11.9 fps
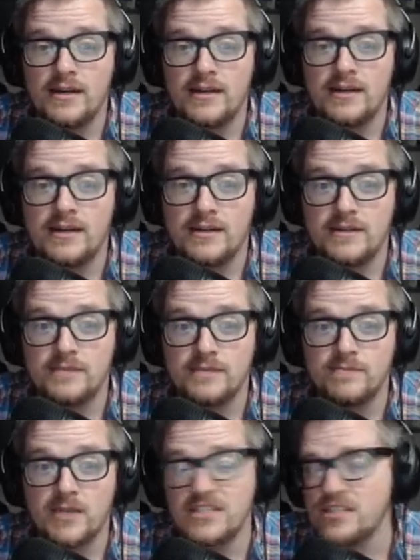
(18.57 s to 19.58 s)

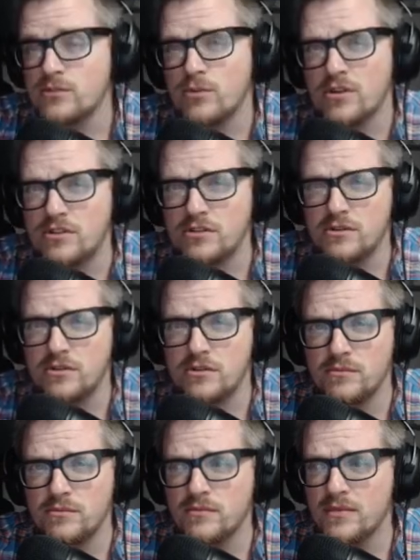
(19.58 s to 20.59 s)
Um, I just wanted
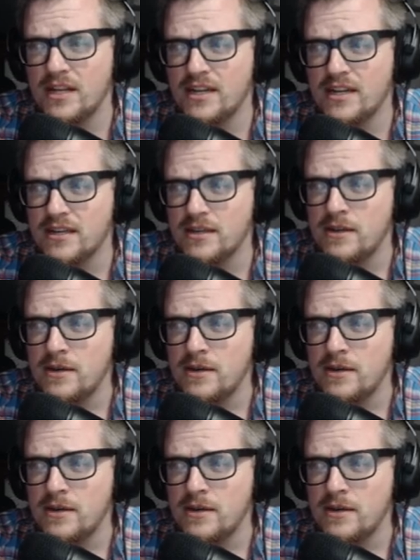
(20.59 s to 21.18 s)
to, like,